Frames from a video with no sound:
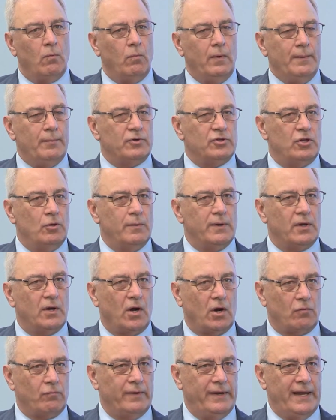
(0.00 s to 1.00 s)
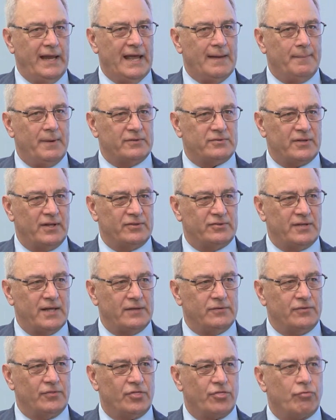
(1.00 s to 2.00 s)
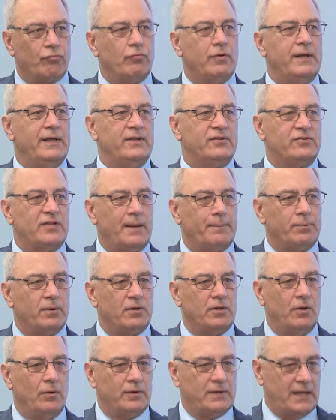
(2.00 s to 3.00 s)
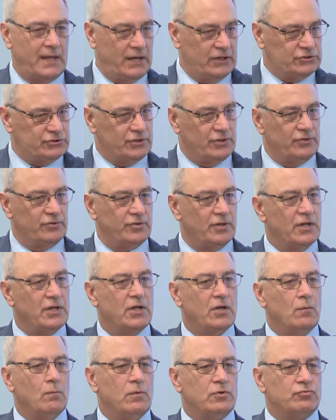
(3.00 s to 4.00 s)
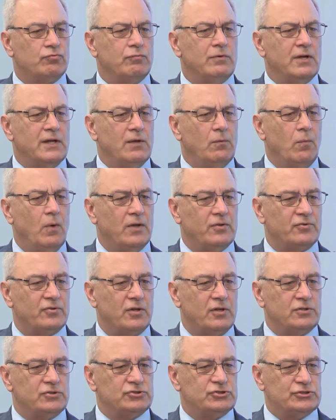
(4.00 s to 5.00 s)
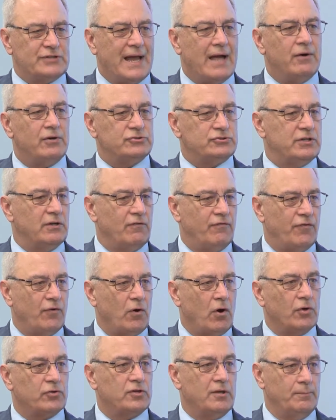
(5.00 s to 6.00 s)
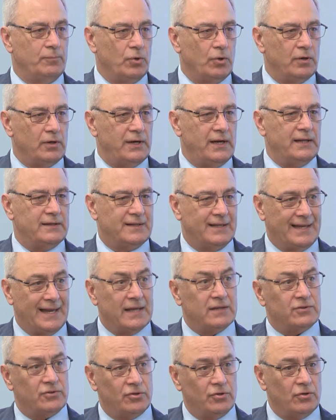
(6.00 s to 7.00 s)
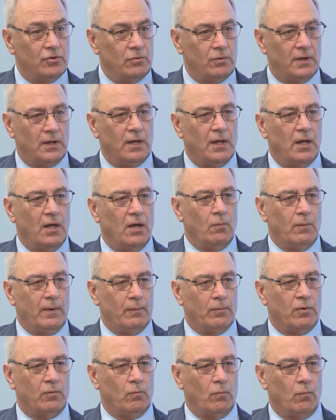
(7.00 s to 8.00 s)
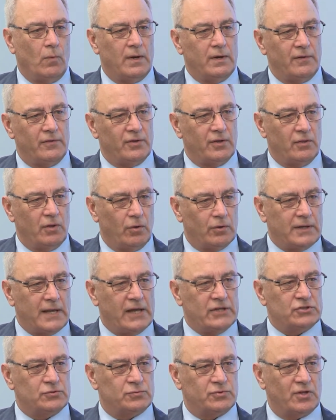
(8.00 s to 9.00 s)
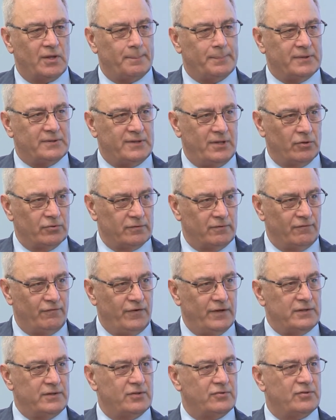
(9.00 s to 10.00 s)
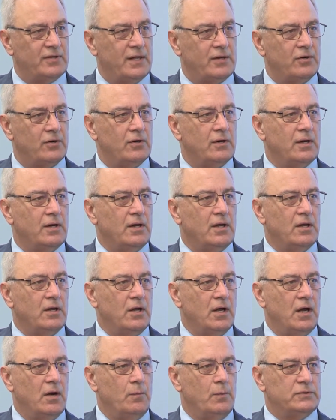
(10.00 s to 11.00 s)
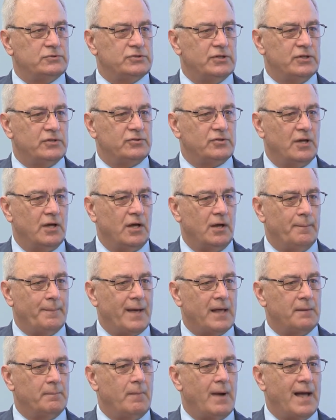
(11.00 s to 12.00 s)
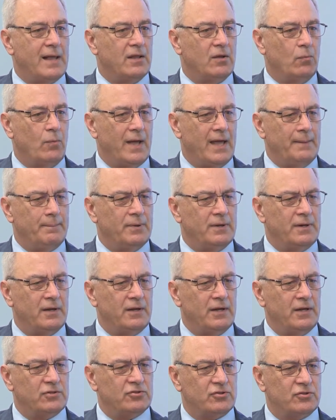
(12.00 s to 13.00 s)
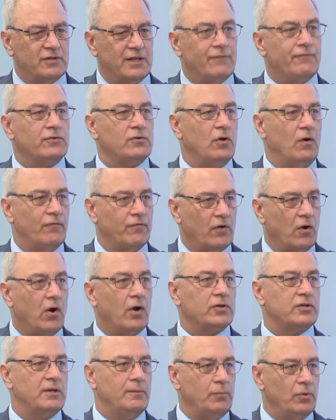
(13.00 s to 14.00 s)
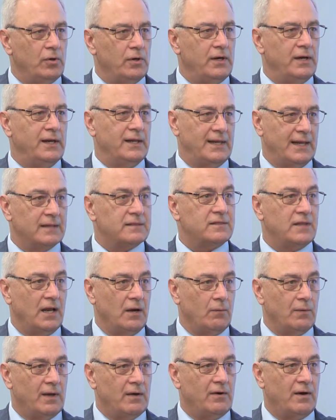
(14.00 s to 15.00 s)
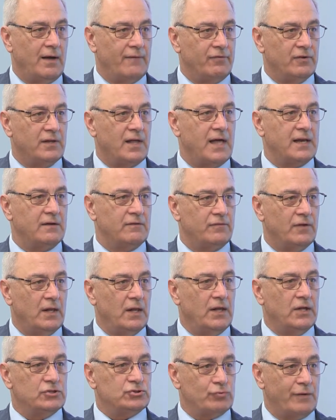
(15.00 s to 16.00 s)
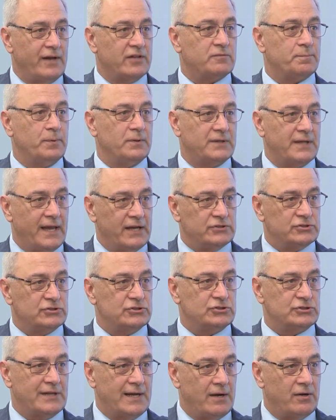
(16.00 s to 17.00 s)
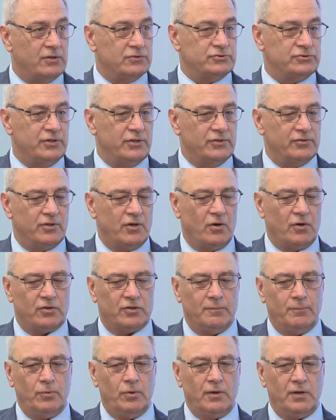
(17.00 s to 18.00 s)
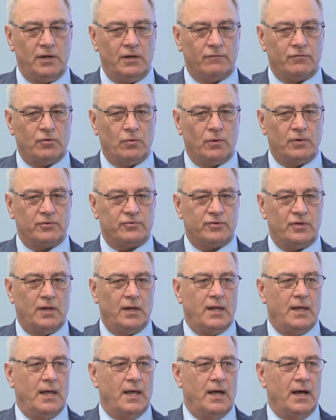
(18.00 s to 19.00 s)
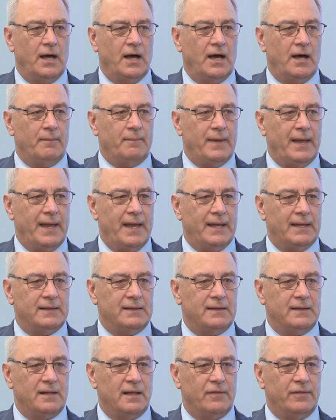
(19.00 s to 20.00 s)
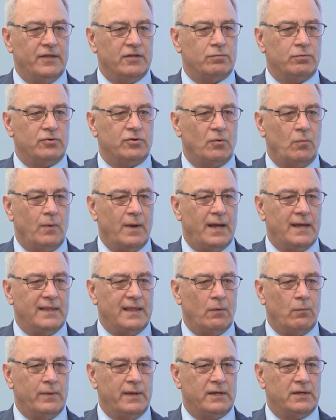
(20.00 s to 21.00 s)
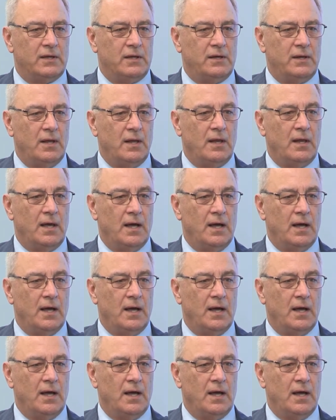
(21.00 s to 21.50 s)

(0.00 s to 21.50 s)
we were doing our rehab, as I said, in three separate locations, which really was challenging for our community to get to. One of the locations was up at Tilton Fitness Center, which is about a mile away, but it's difficult for our community to get there. We have a lot of transportation challenges in our community, of course. This was a way that we could